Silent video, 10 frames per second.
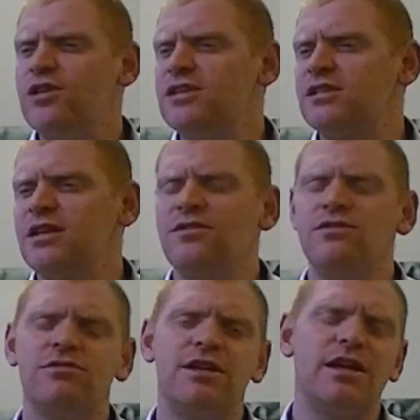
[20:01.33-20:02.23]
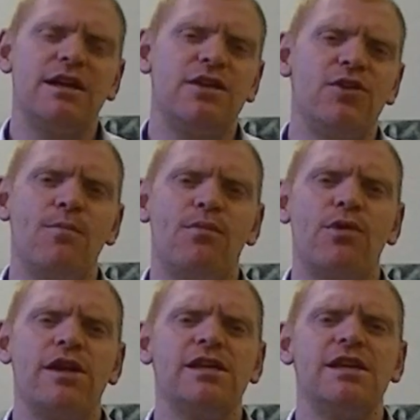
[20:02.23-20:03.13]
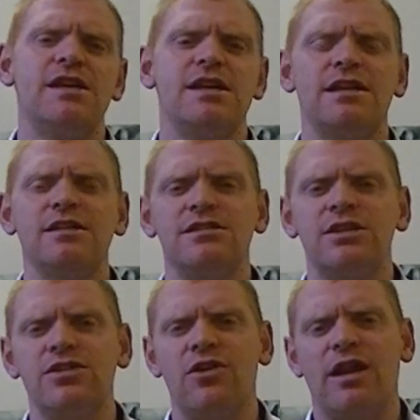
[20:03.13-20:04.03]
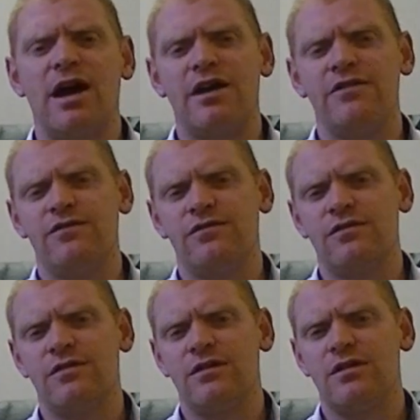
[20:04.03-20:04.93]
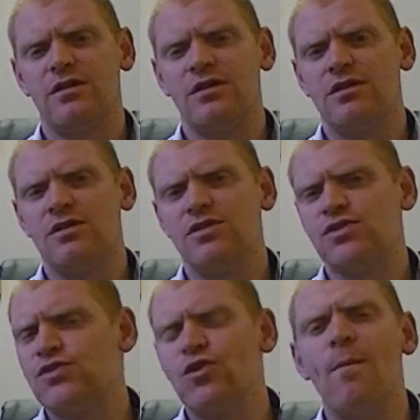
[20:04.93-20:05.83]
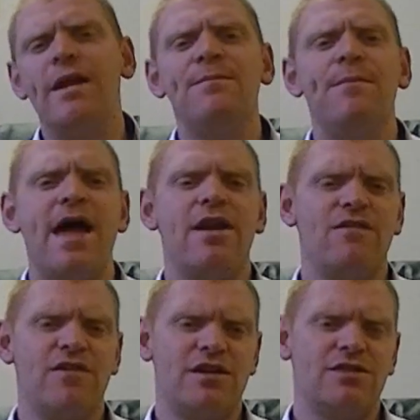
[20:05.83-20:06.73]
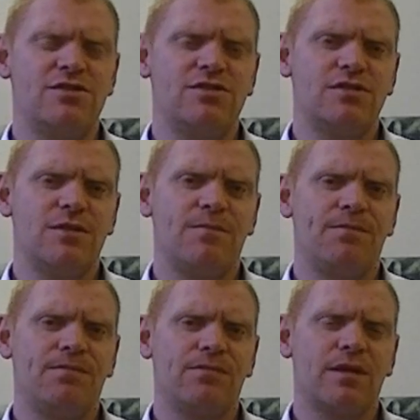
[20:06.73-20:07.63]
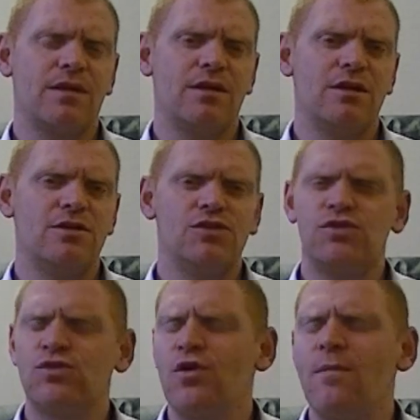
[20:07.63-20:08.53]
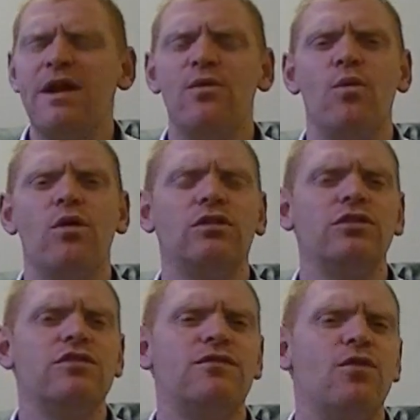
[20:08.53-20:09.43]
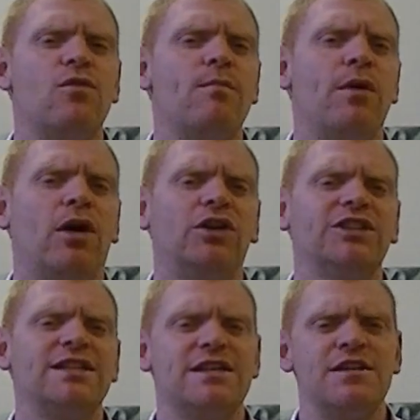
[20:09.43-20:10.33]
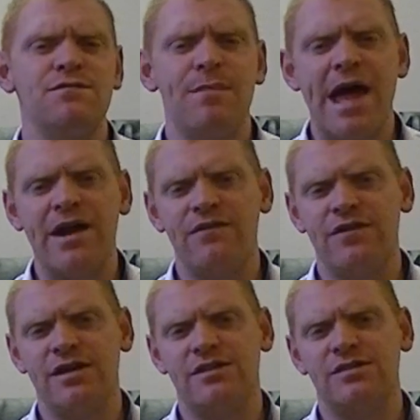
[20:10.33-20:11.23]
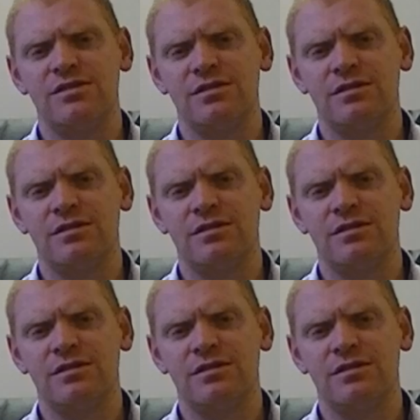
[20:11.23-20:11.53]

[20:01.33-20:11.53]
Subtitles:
single day you're bringing into your life so many benefits, so many wonderful positive benefits.